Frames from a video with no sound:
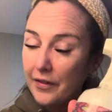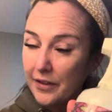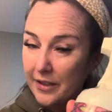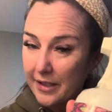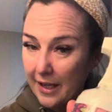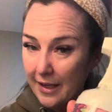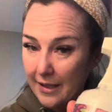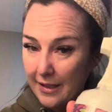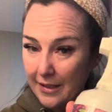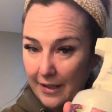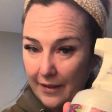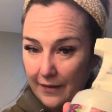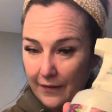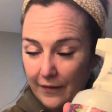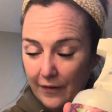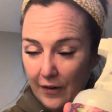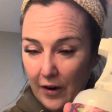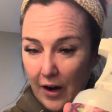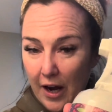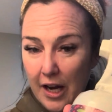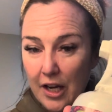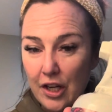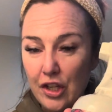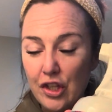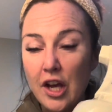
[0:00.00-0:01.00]
Scentsy
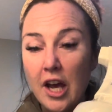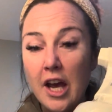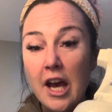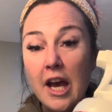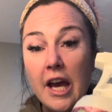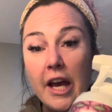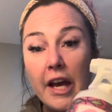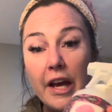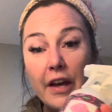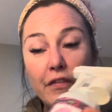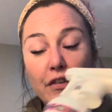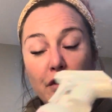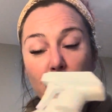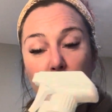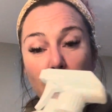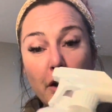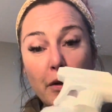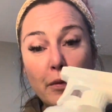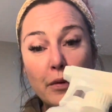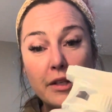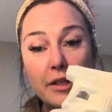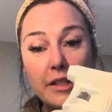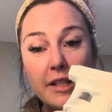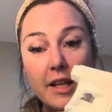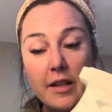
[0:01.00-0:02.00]
Fresh. If you don't
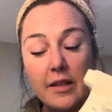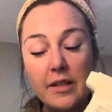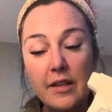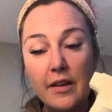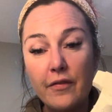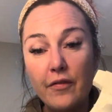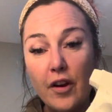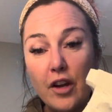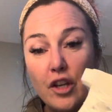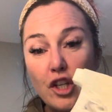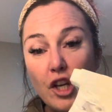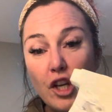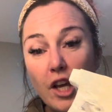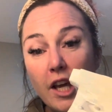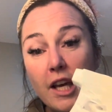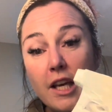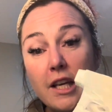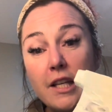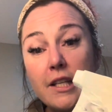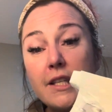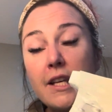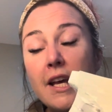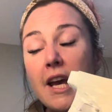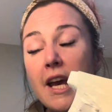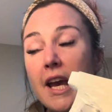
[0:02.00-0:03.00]
know what Scentsy Fresh
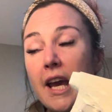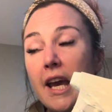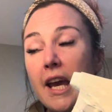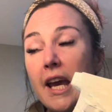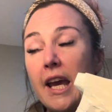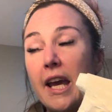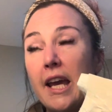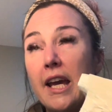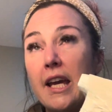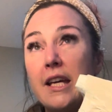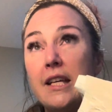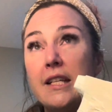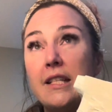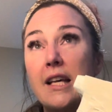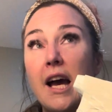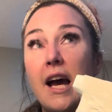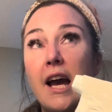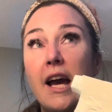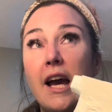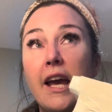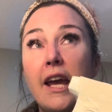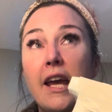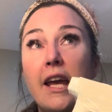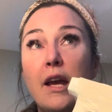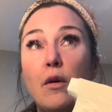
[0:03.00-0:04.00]
is, it is
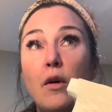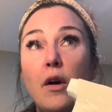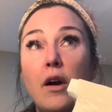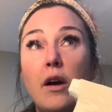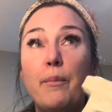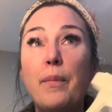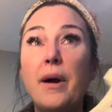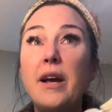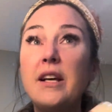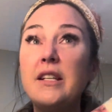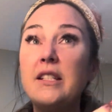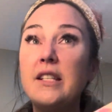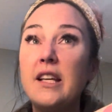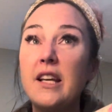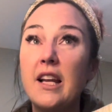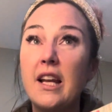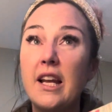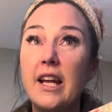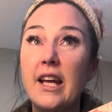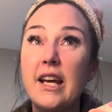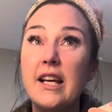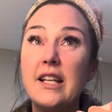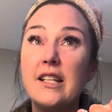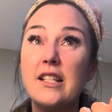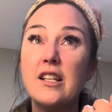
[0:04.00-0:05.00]

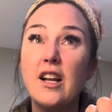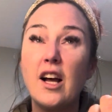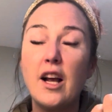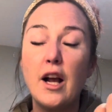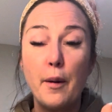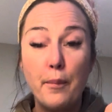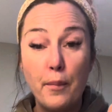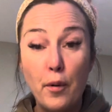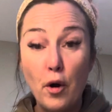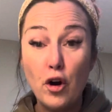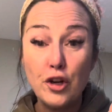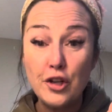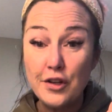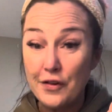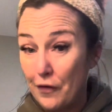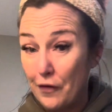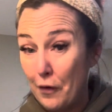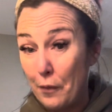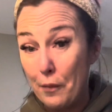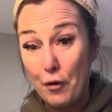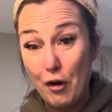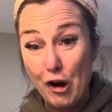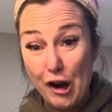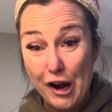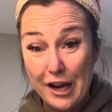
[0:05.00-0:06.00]
basically like a posh
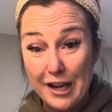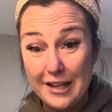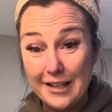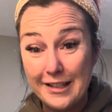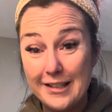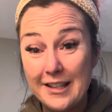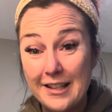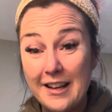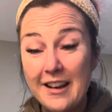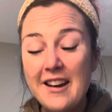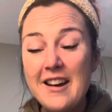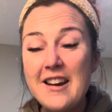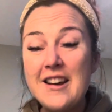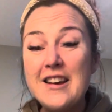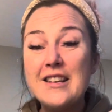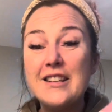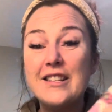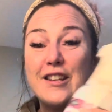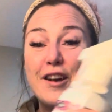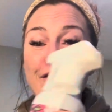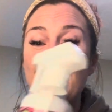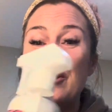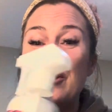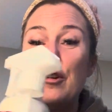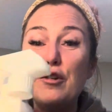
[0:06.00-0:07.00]
Febreze.
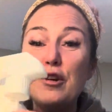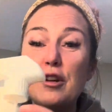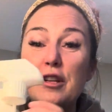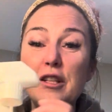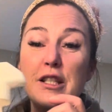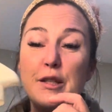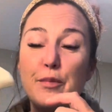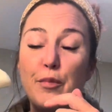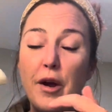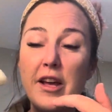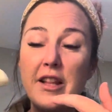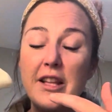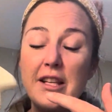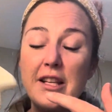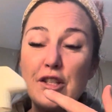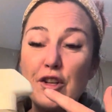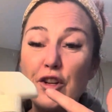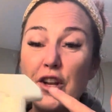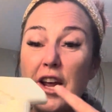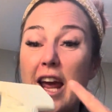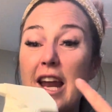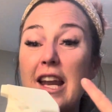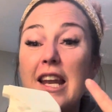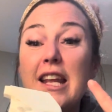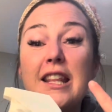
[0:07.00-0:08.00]
So you can spray this on
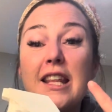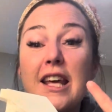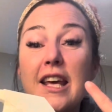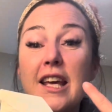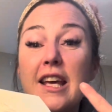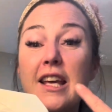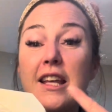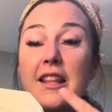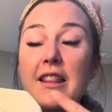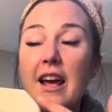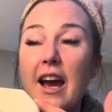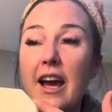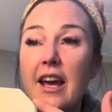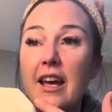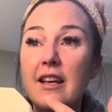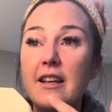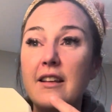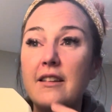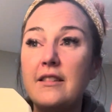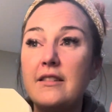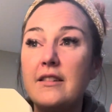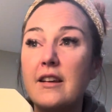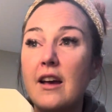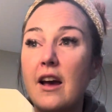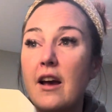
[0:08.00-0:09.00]
anything that
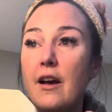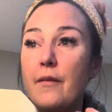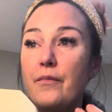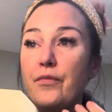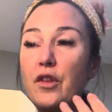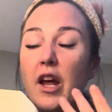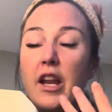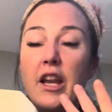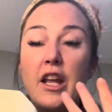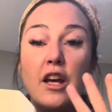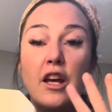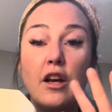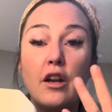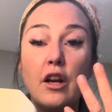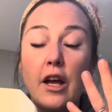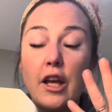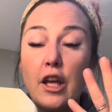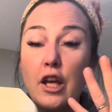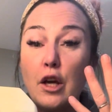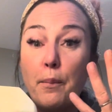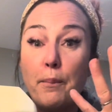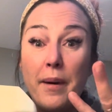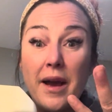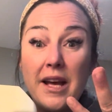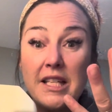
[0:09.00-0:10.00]
is any, like
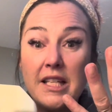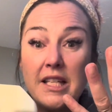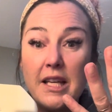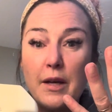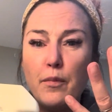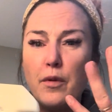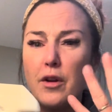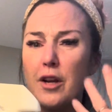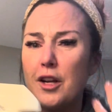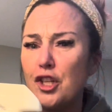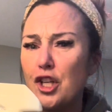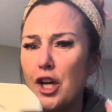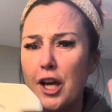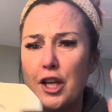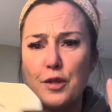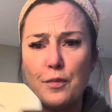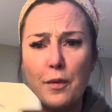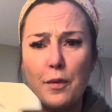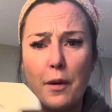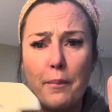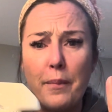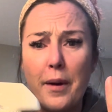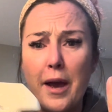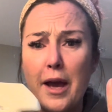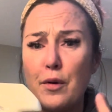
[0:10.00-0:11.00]
your bedding. When I change
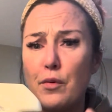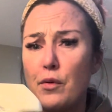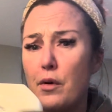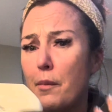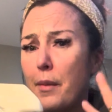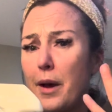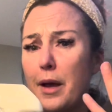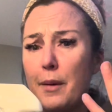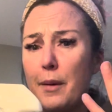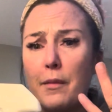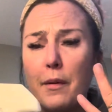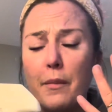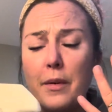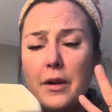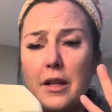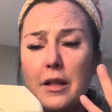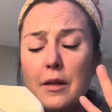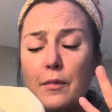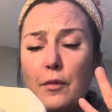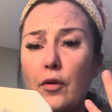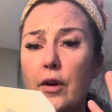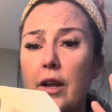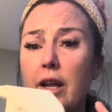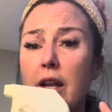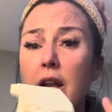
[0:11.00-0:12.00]
my bed, when I make my bed in the
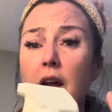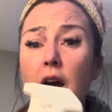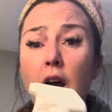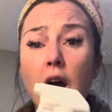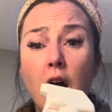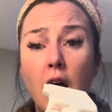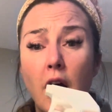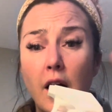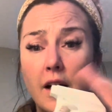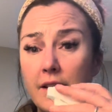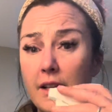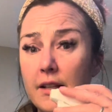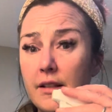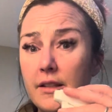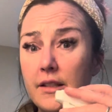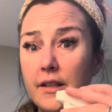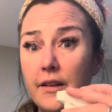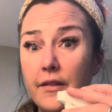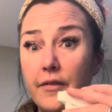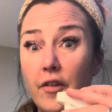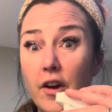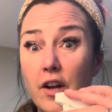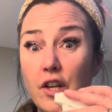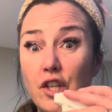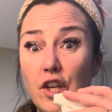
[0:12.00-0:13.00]
morning, I Scentsy
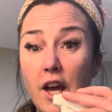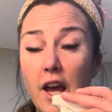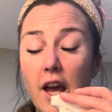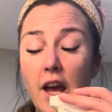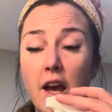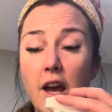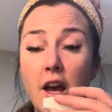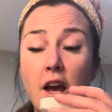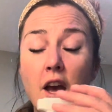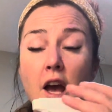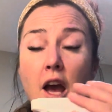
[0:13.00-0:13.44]
Fresh it.